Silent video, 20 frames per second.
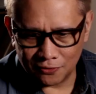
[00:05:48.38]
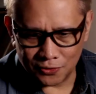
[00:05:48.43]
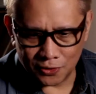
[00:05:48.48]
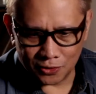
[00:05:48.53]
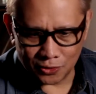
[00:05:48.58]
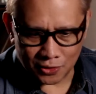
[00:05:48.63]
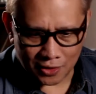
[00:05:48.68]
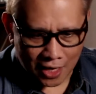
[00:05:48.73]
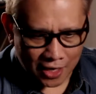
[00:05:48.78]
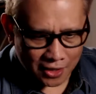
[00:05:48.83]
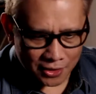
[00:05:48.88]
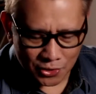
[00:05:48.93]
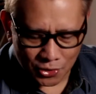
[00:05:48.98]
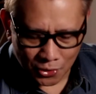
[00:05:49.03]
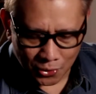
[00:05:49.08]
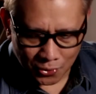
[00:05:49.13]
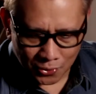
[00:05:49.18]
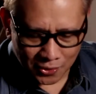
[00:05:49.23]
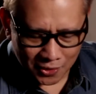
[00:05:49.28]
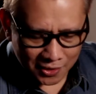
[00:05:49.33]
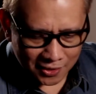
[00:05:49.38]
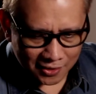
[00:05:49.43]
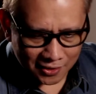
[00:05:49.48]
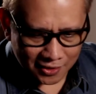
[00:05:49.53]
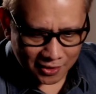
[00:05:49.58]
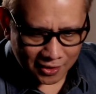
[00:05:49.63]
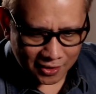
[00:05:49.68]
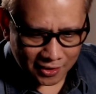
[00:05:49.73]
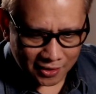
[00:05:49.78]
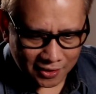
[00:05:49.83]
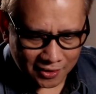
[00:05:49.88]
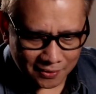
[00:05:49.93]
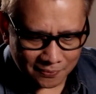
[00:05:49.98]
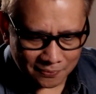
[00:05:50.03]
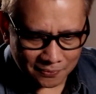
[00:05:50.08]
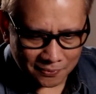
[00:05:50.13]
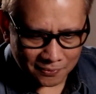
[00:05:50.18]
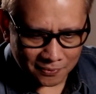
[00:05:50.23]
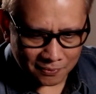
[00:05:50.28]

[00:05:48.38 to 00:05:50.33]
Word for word: If you tell a joke, uh,